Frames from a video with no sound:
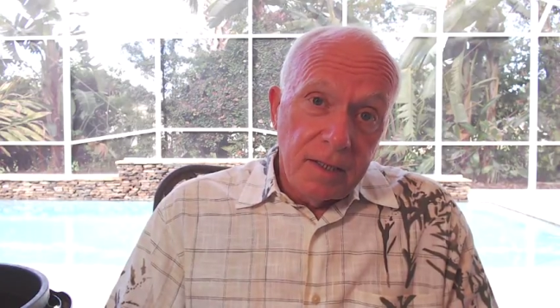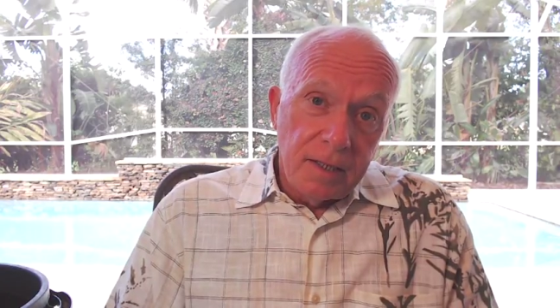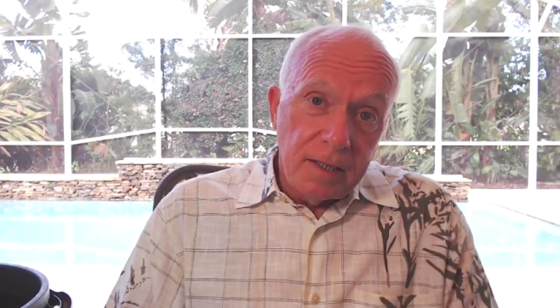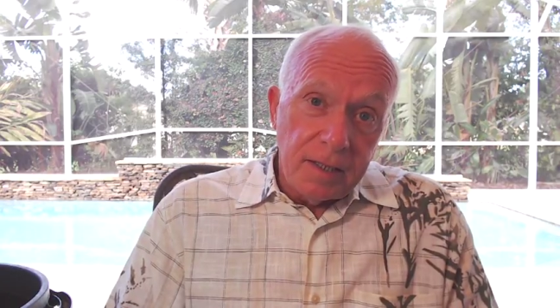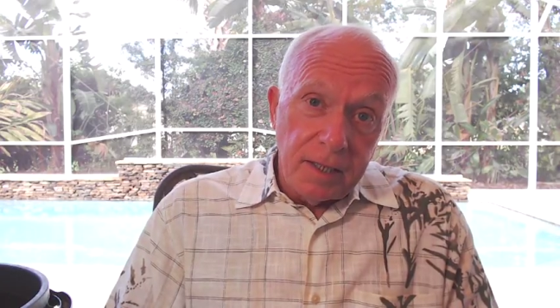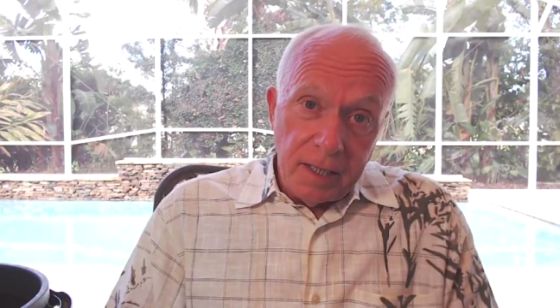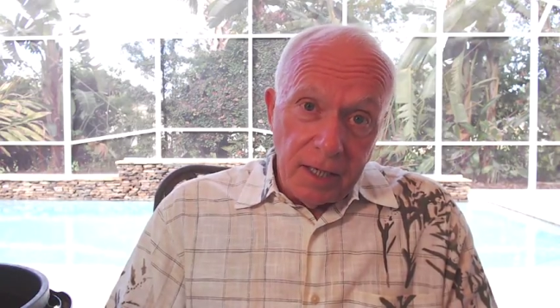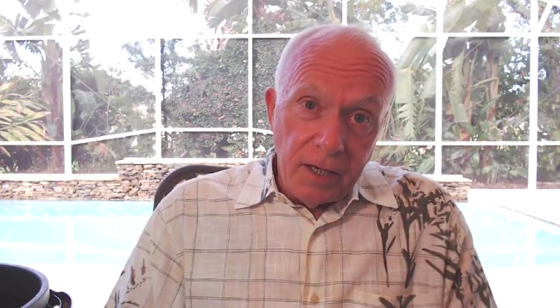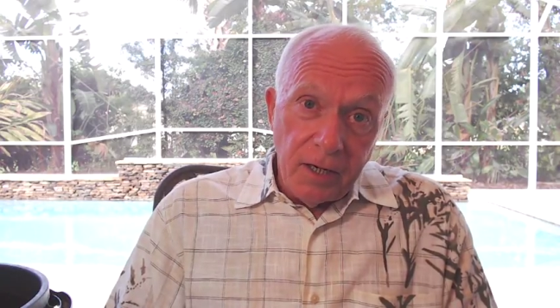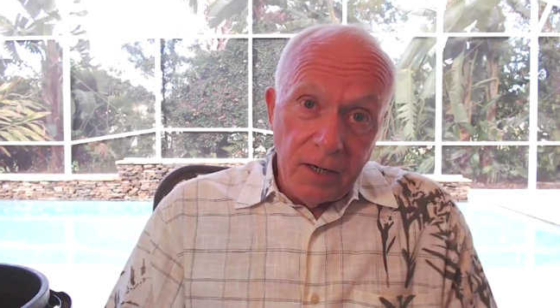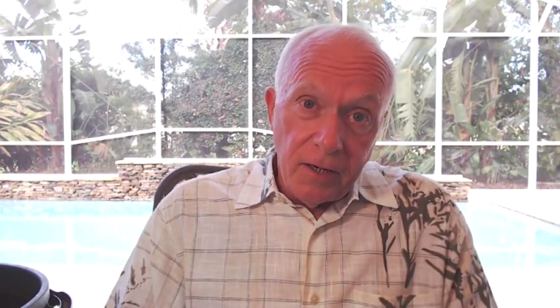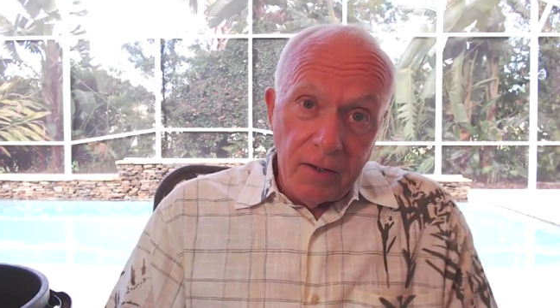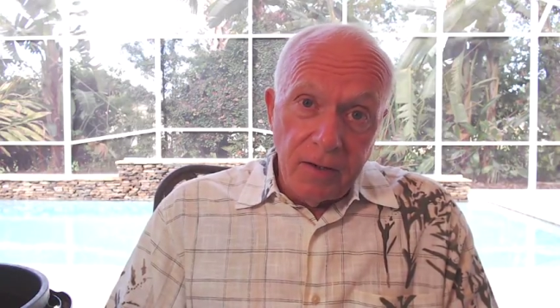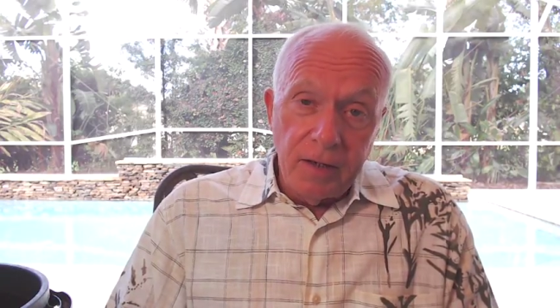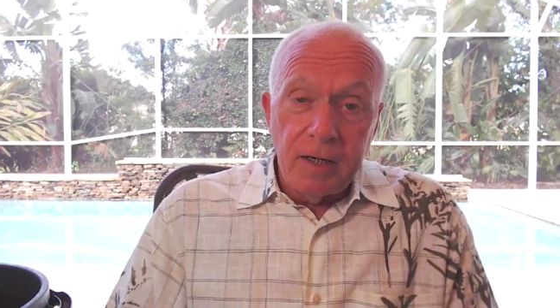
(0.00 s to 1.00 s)
the
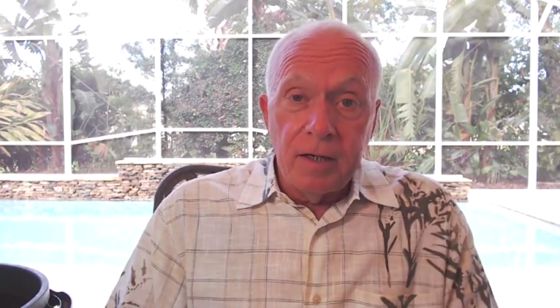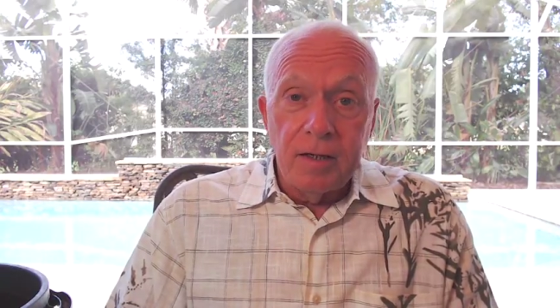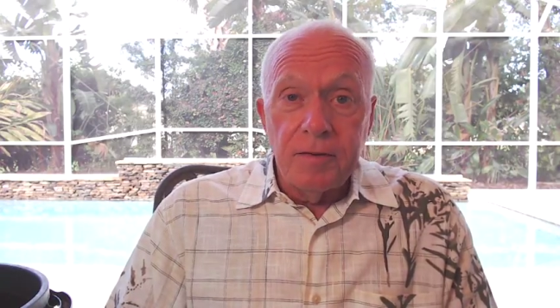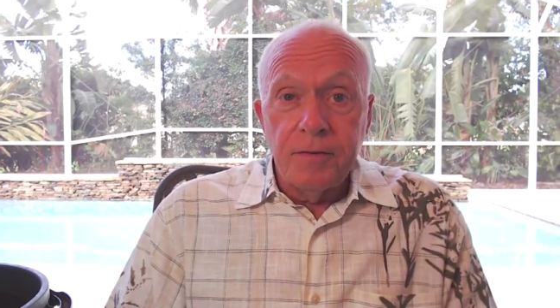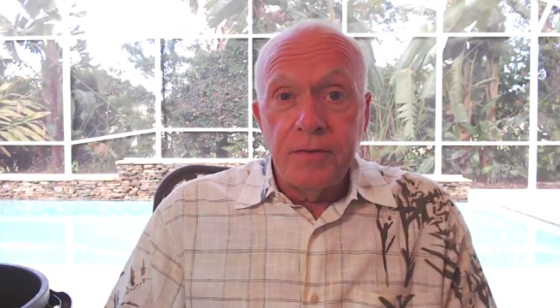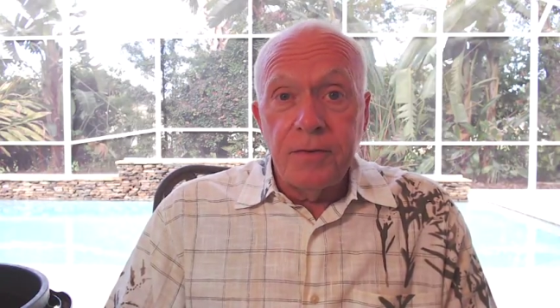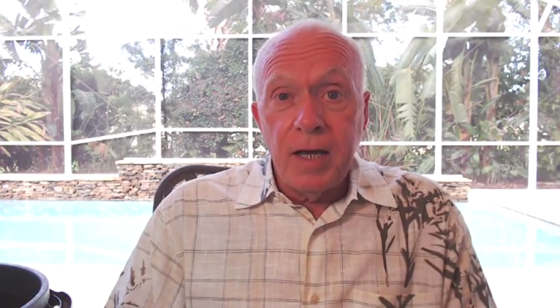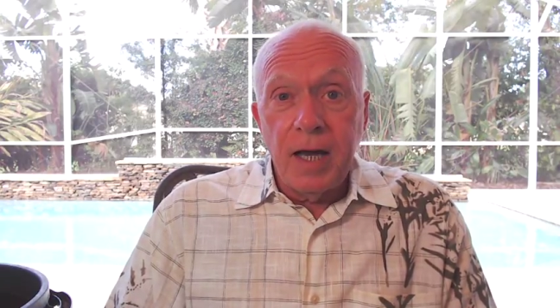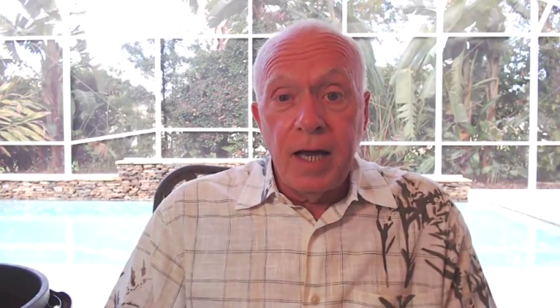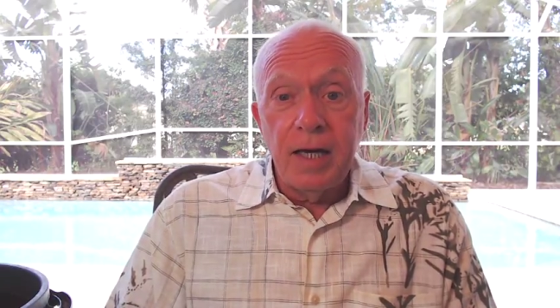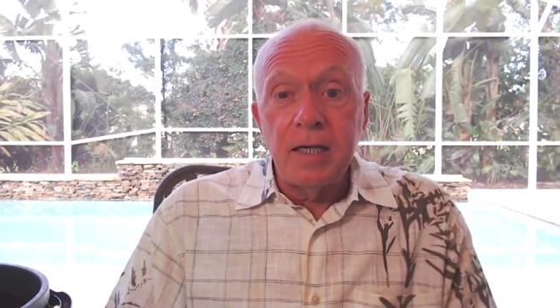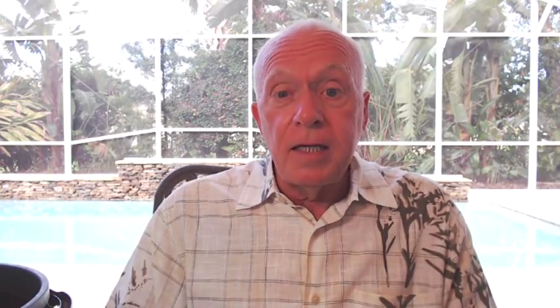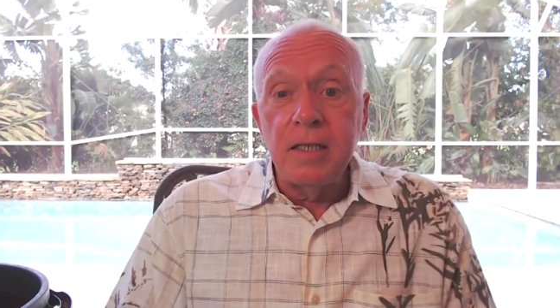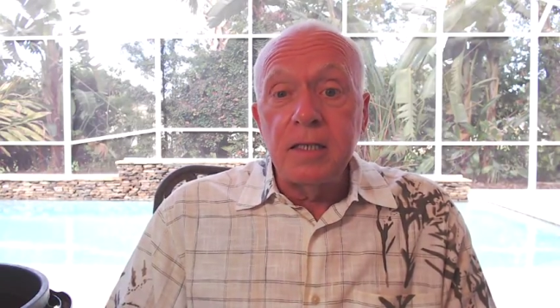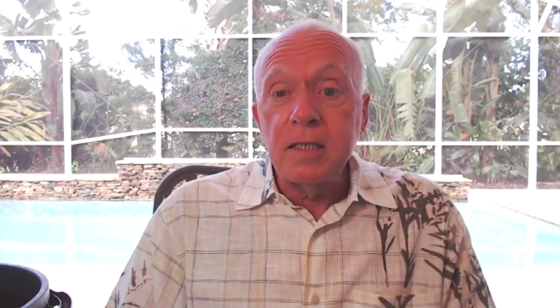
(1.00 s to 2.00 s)
year of
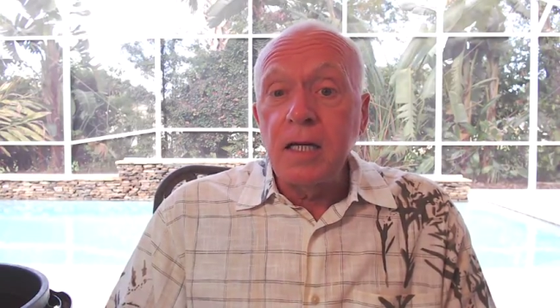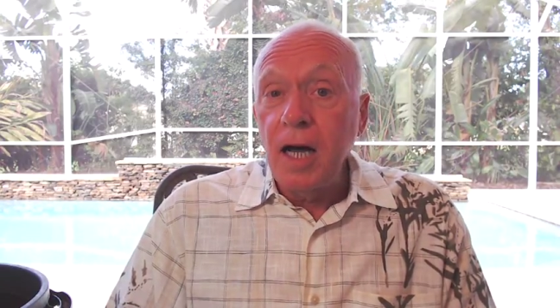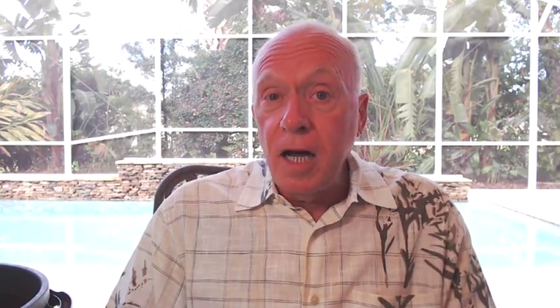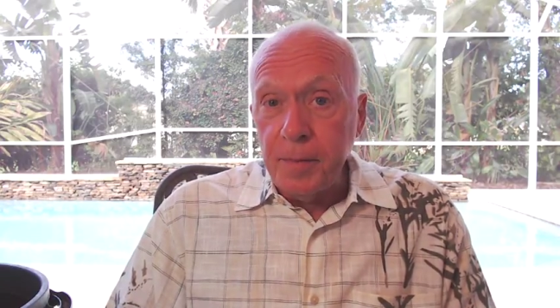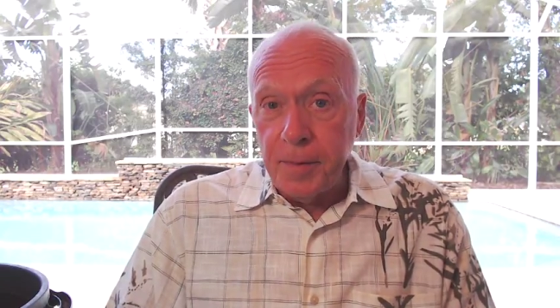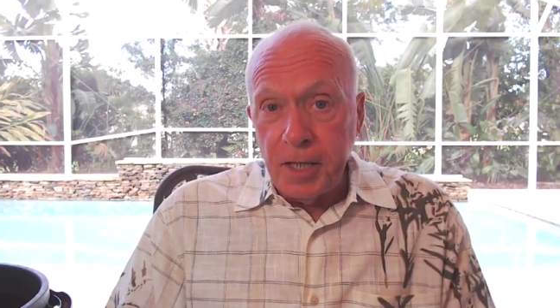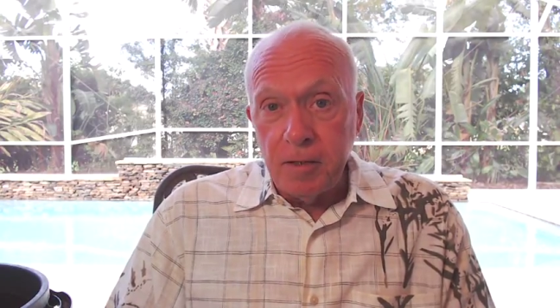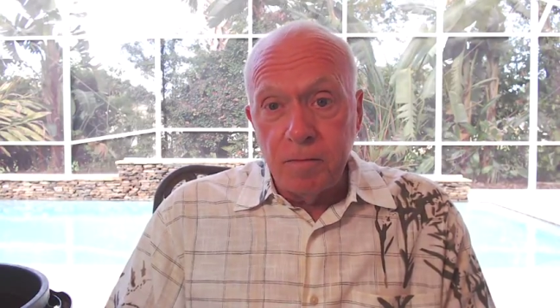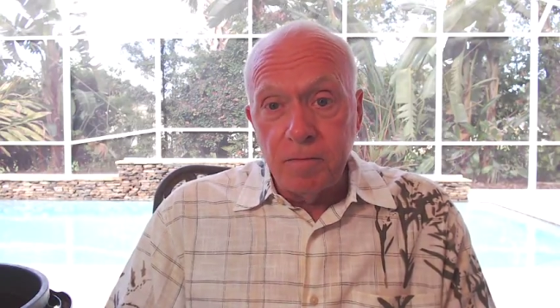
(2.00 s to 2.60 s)
Halley's Comet.